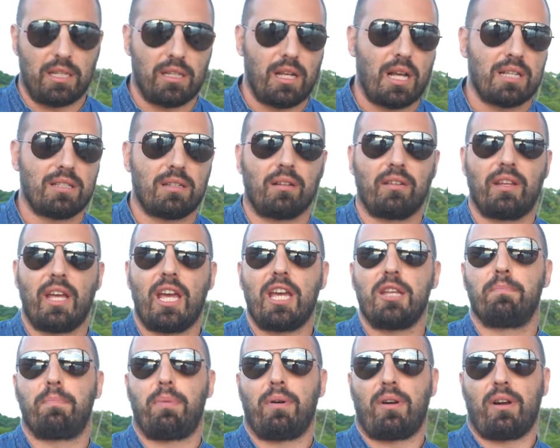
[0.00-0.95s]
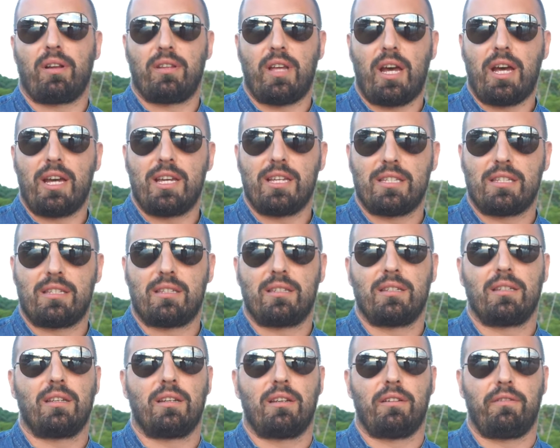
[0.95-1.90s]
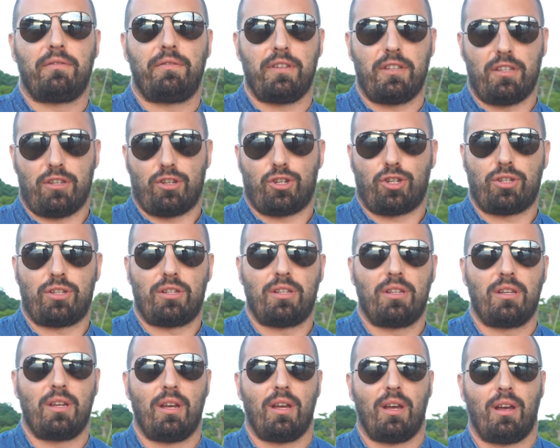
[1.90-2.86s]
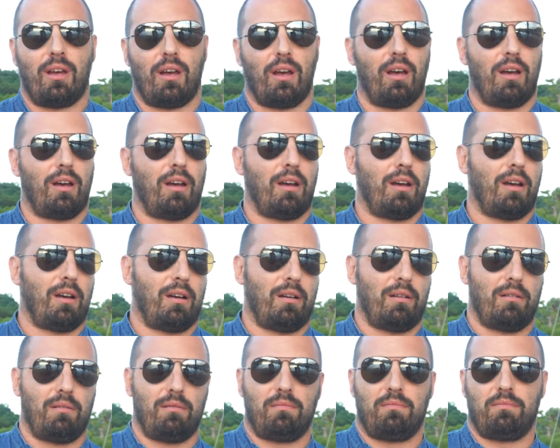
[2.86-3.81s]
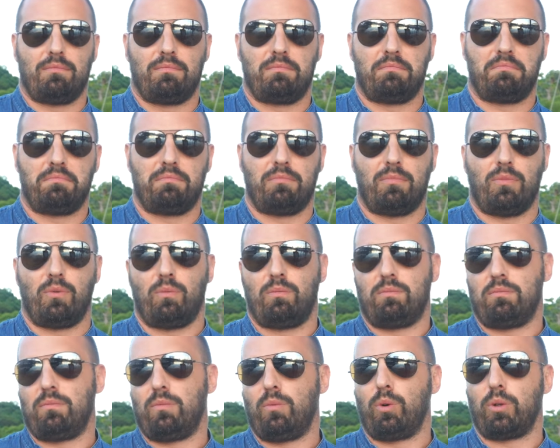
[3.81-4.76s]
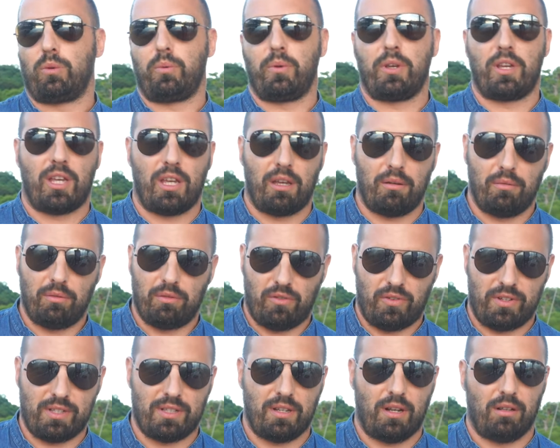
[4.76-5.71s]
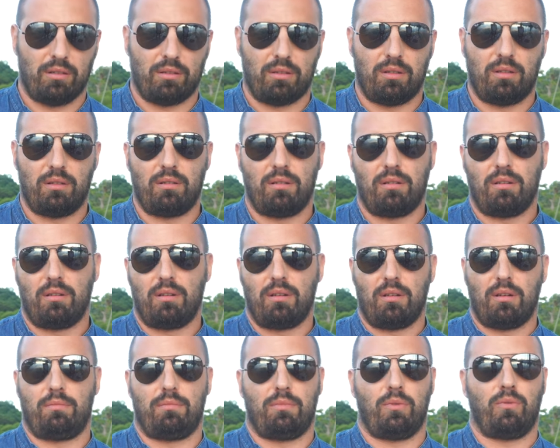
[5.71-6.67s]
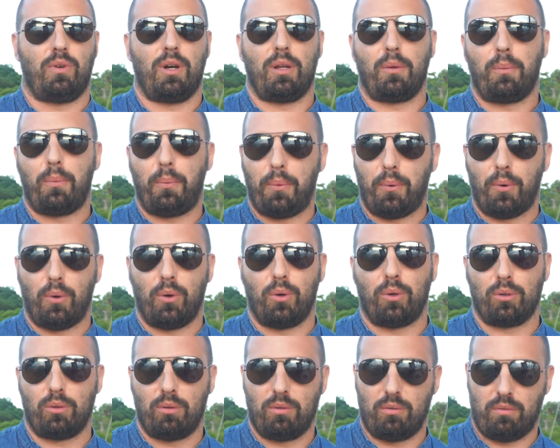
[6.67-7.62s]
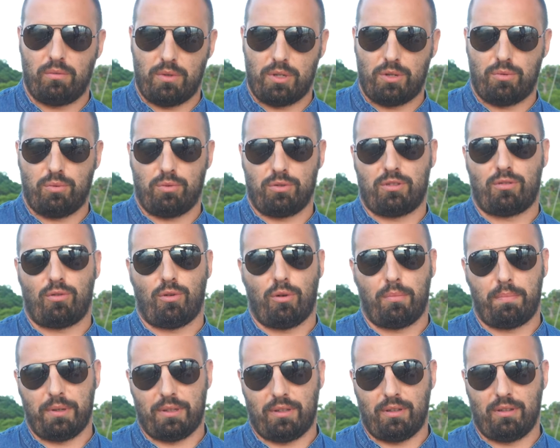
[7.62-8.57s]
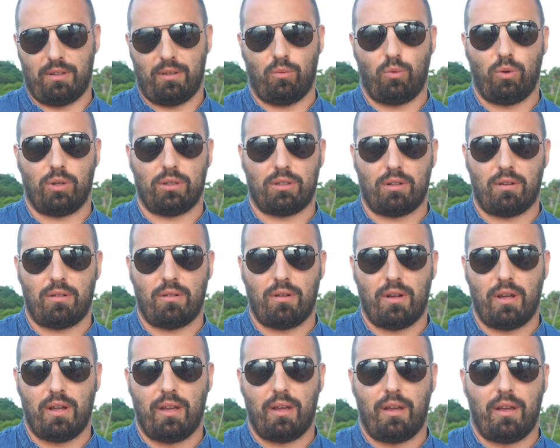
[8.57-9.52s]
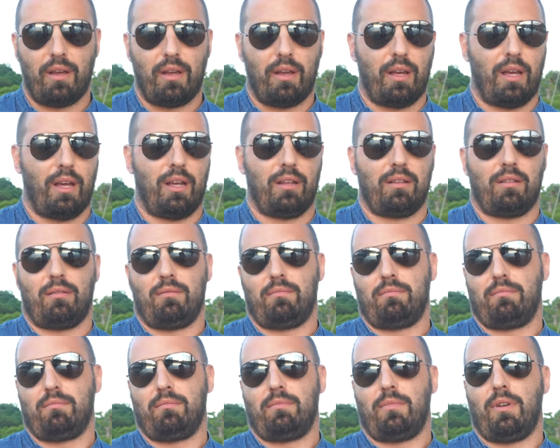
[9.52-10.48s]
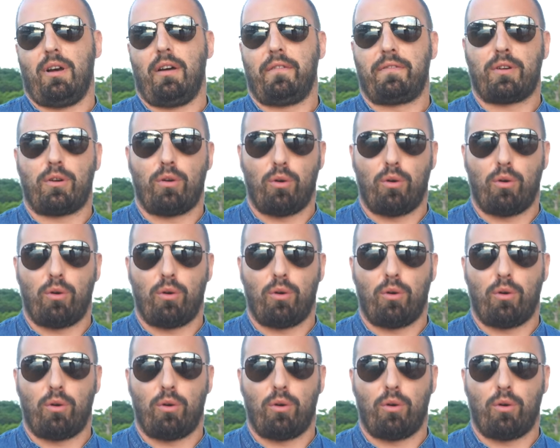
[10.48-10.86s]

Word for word: another day in paradise finished. Uh, what we have in result? One phone which was dropped in the water and of